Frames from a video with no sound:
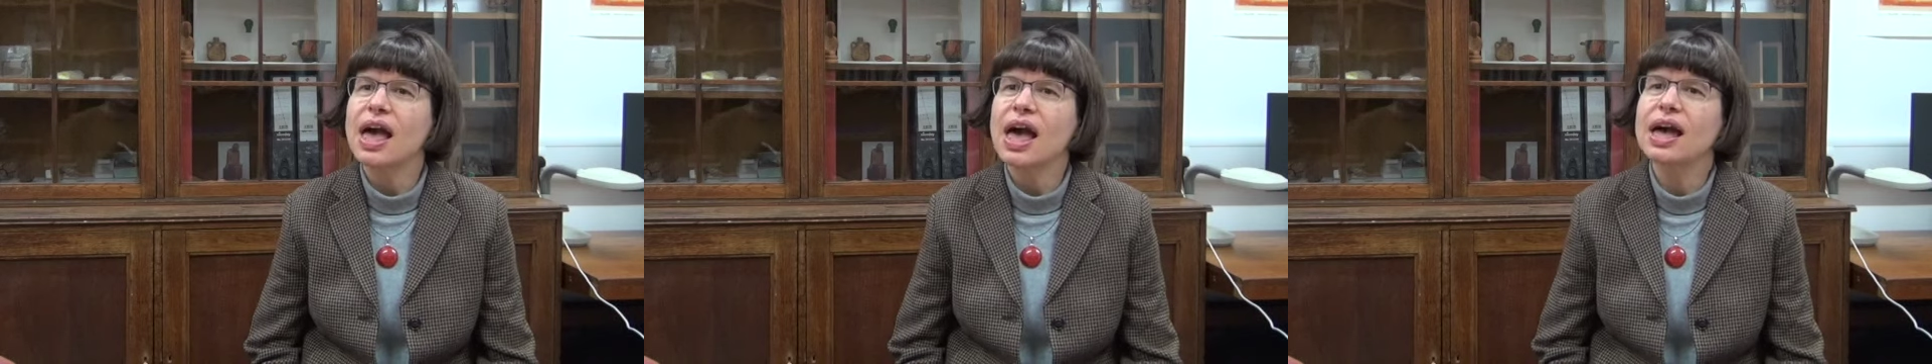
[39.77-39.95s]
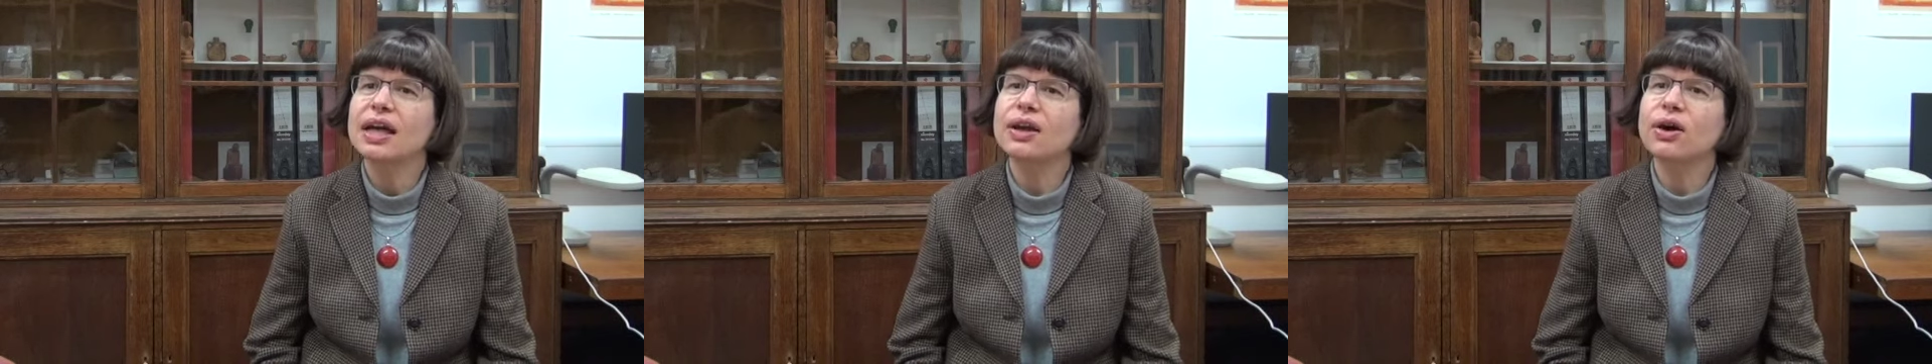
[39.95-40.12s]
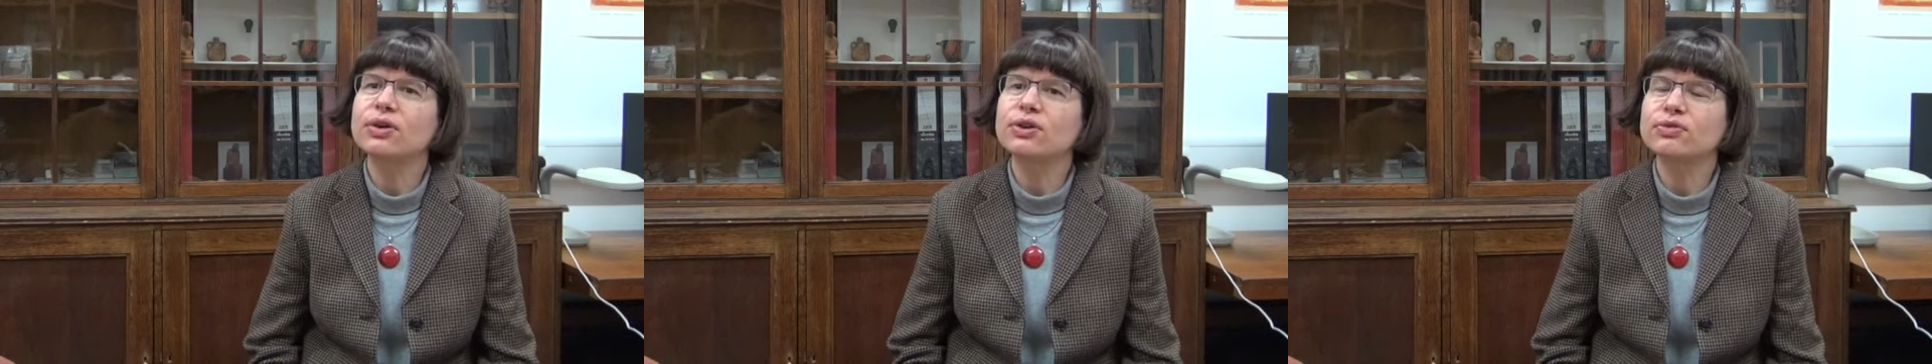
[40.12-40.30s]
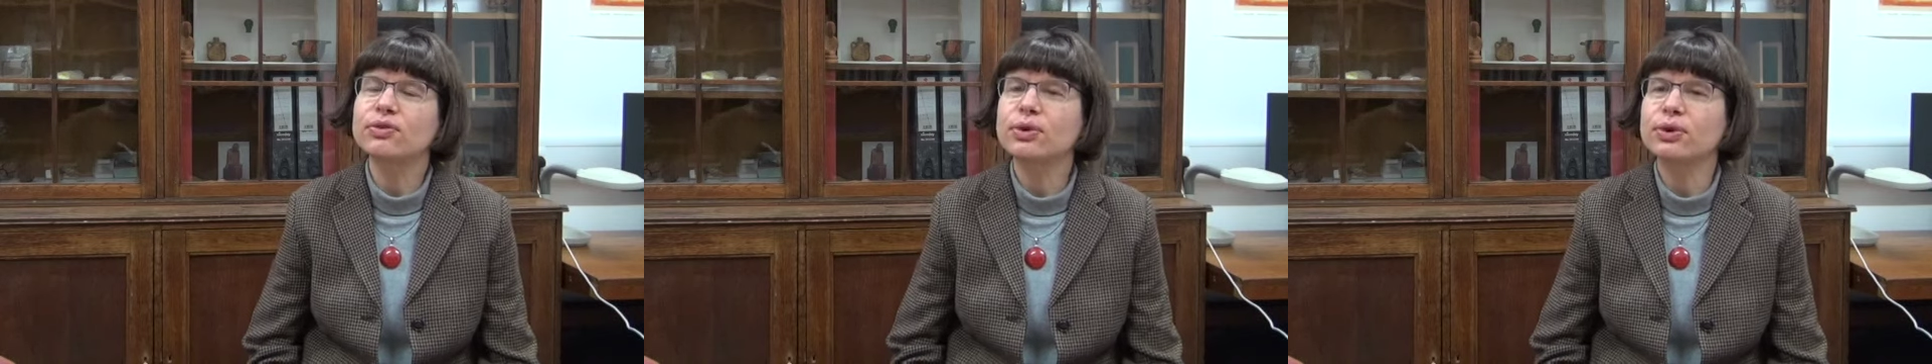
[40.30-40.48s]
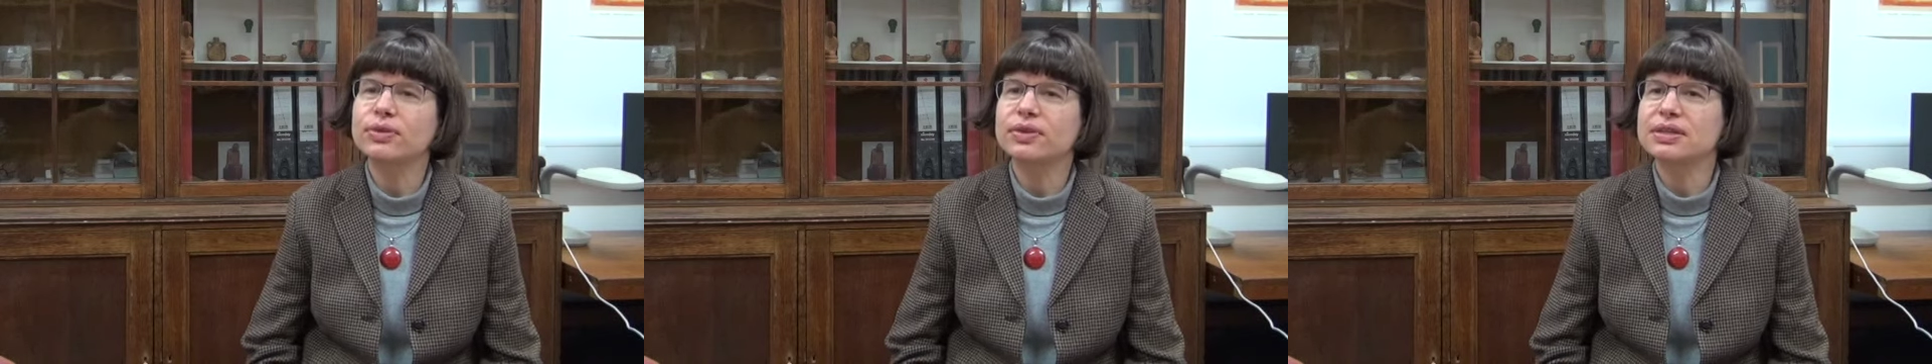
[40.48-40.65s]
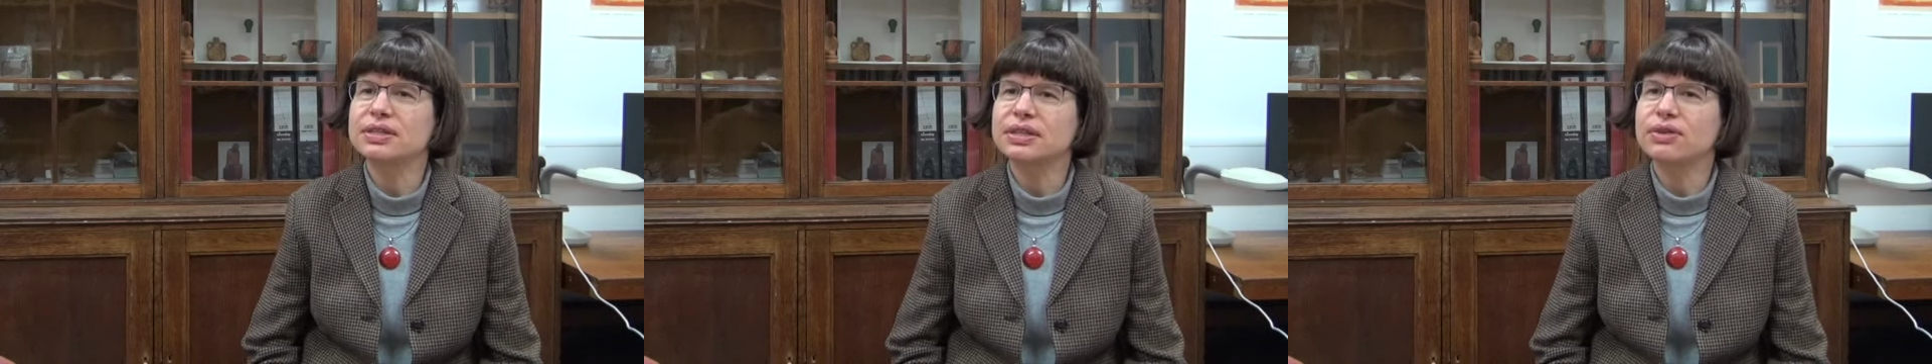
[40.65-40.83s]
And out of
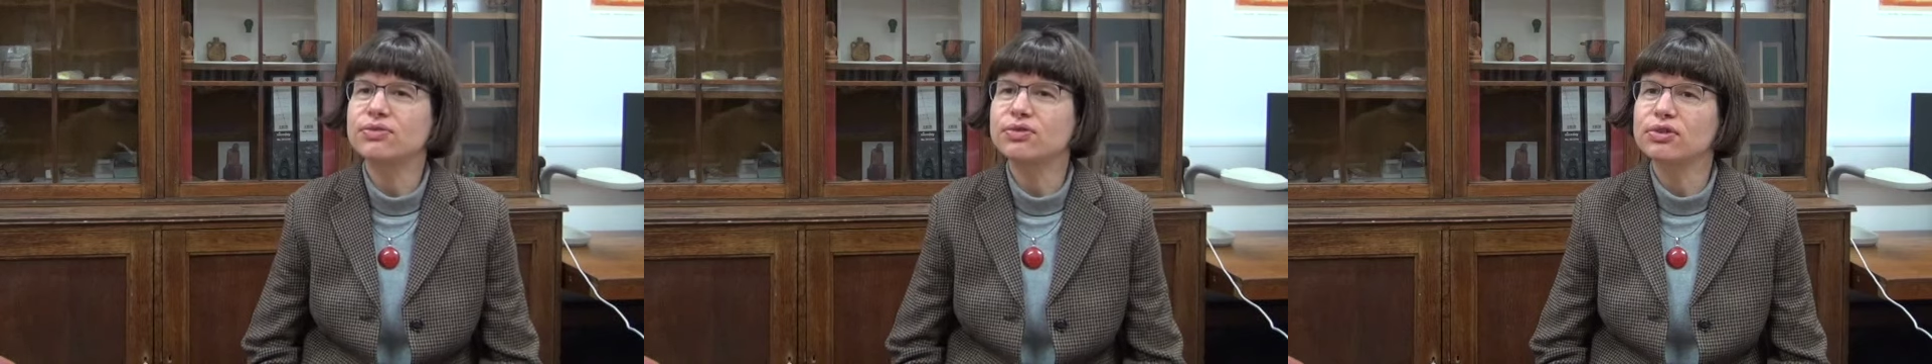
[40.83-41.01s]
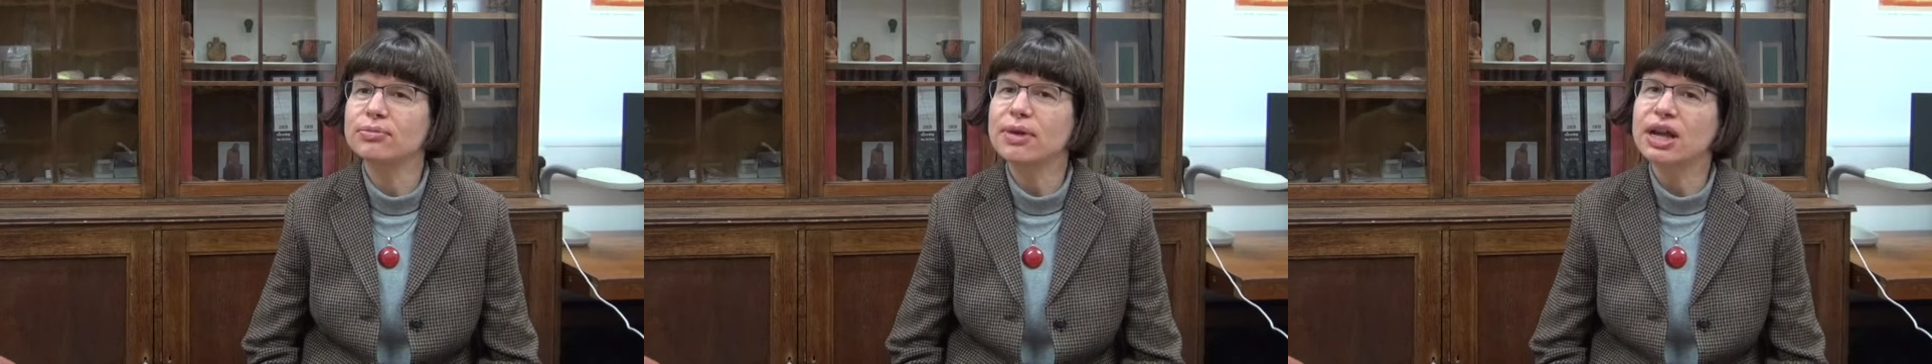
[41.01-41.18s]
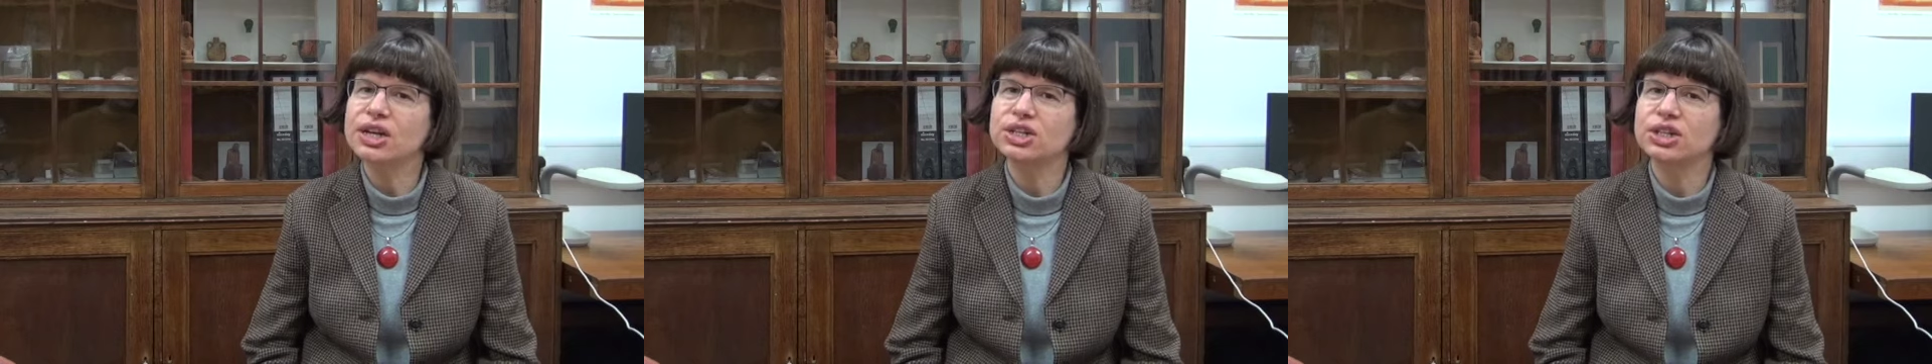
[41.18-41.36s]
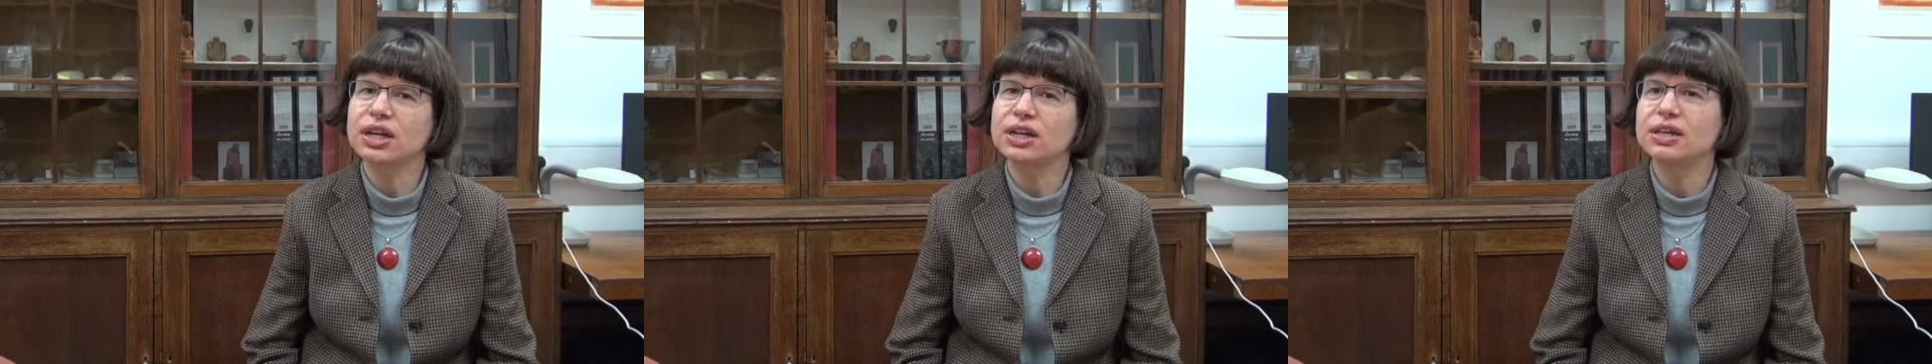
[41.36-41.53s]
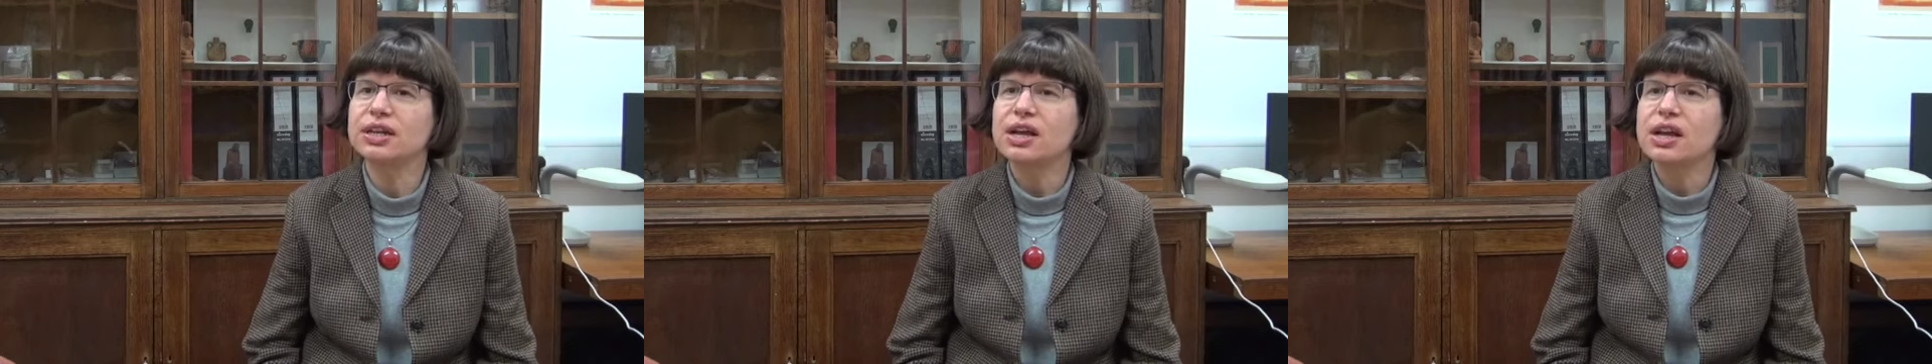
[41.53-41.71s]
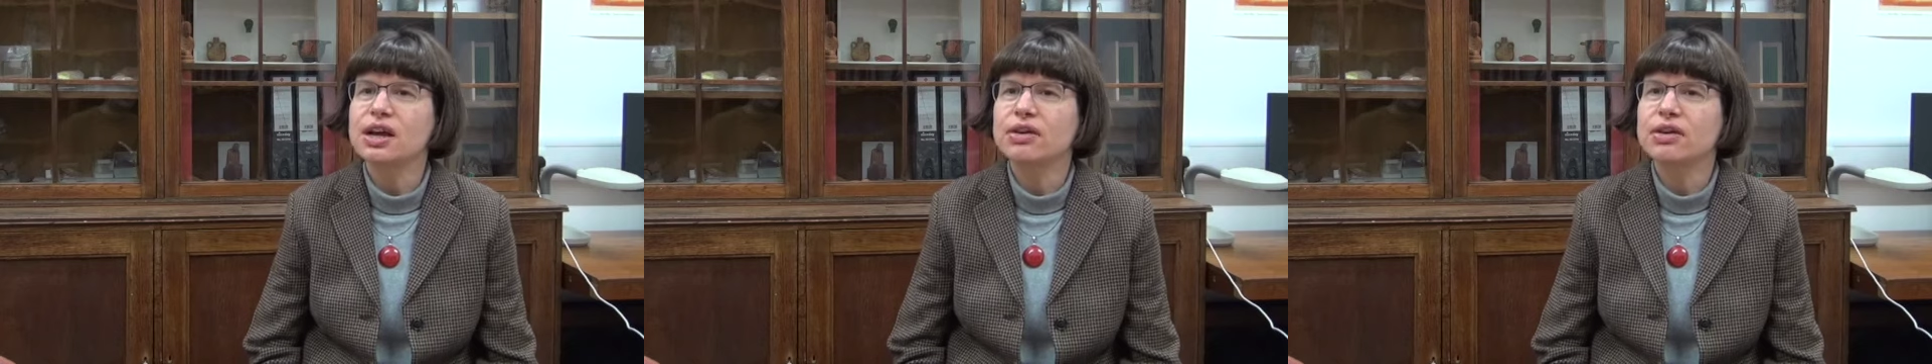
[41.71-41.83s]
all this information,